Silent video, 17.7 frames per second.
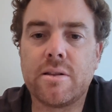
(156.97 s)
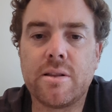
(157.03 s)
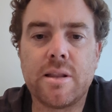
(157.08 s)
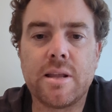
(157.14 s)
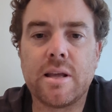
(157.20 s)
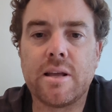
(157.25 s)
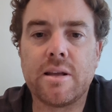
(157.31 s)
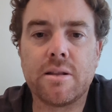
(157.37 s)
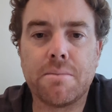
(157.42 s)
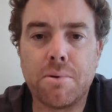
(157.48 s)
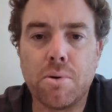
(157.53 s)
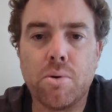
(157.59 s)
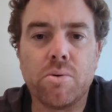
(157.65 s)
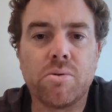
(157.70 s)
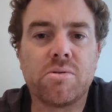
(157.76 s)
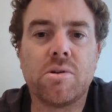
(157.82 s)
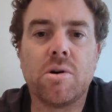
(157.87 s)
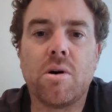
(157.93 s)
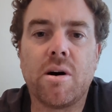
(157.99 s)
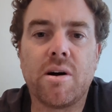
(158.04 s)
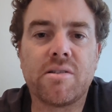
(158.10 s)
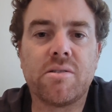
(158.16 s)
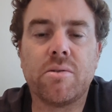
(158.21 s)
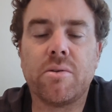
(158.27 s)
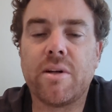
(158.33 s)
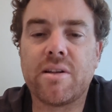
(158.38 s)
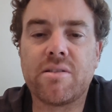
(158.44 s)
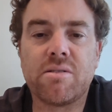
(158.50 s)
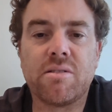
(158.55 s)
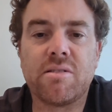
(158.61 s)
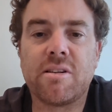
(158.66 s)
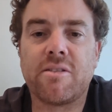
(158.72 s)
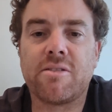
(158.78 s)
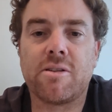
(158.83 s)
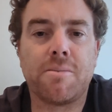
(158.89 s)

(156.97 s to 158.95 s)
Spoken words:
the pool's nice and all that sort of stuff.